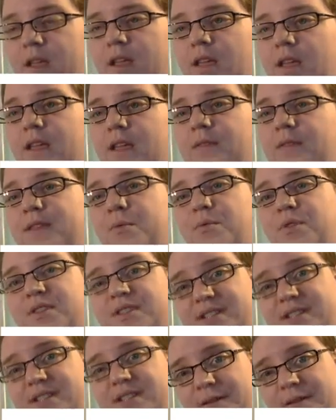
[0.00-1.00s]
If they were
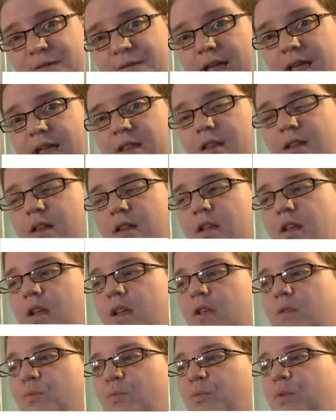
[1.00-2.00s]
different,
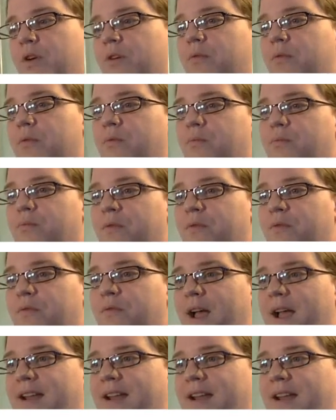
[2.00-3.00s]
we're
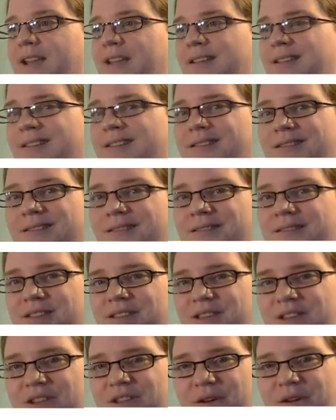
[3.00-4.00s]
providing,
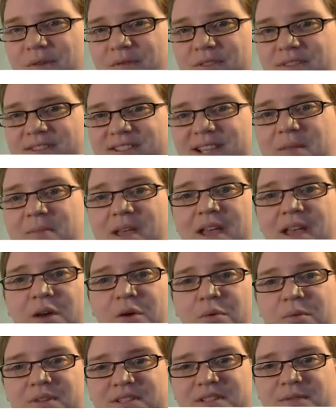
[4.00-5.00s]
the same
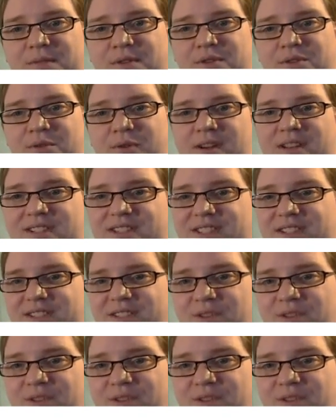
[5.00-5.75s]
hill with different choices.